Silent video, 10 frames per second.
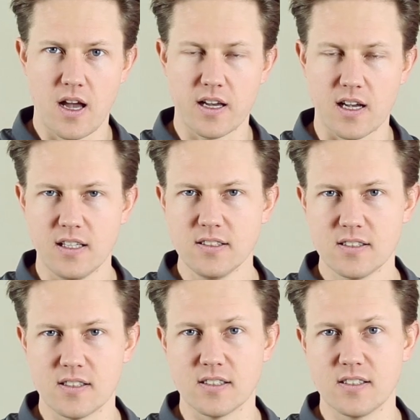Hi
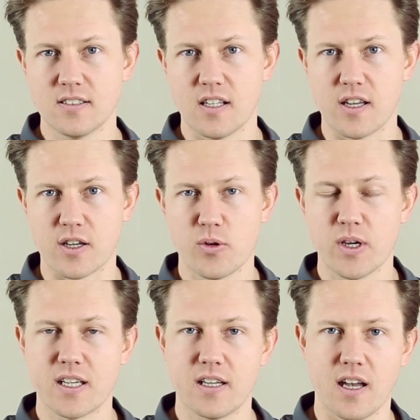guys, this is a
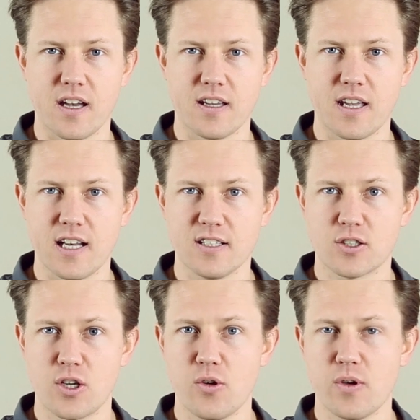quick
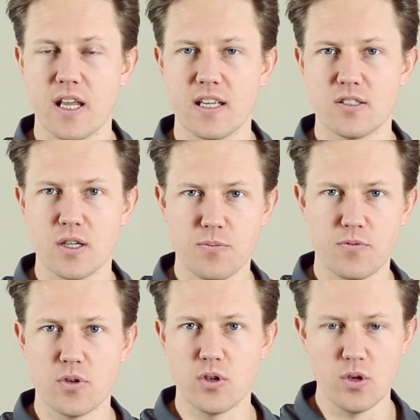Airless Q&A tip
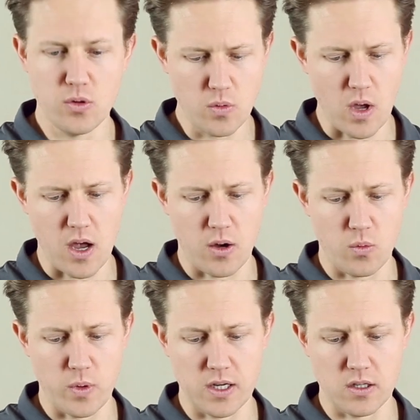for you
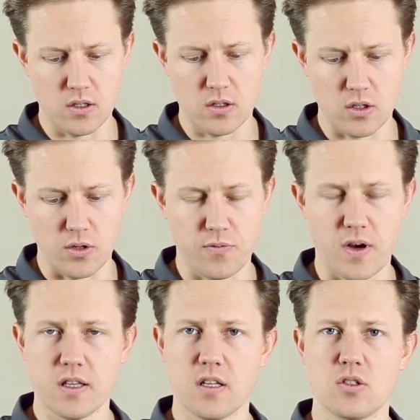when you
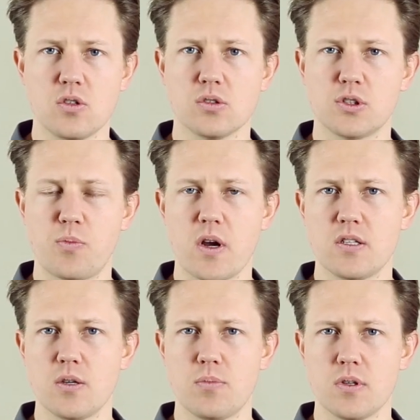find that your spray
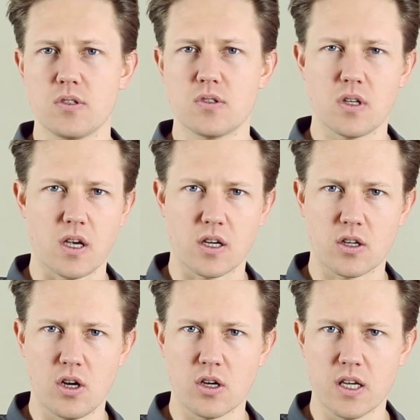tip is
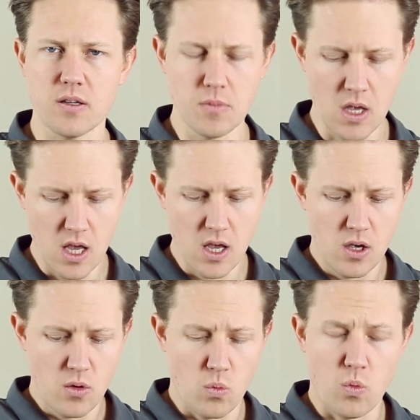clogging.
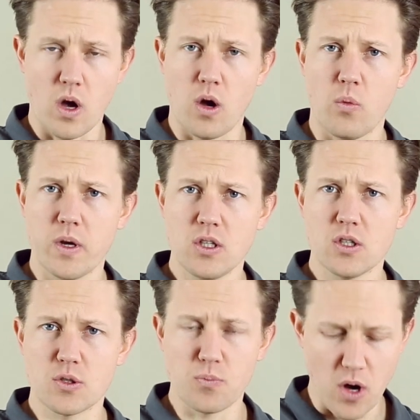When you're
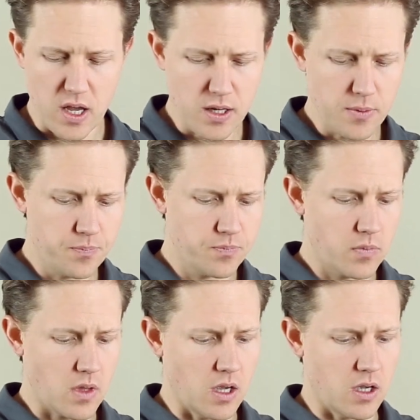spraying,
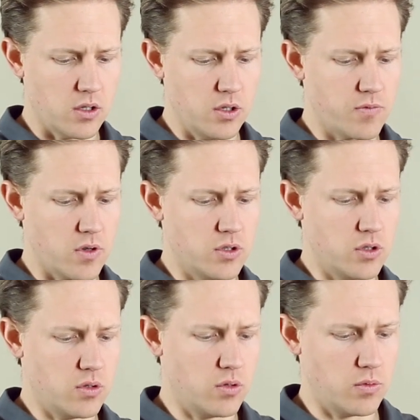you've
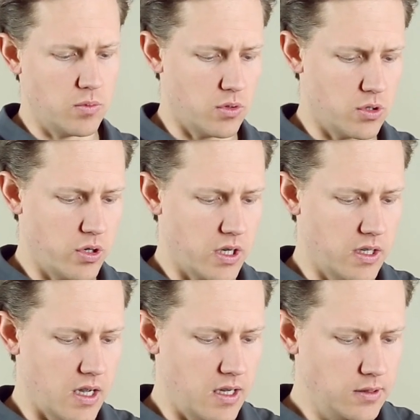got your trigger
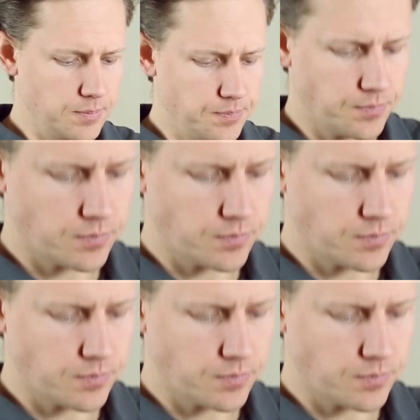down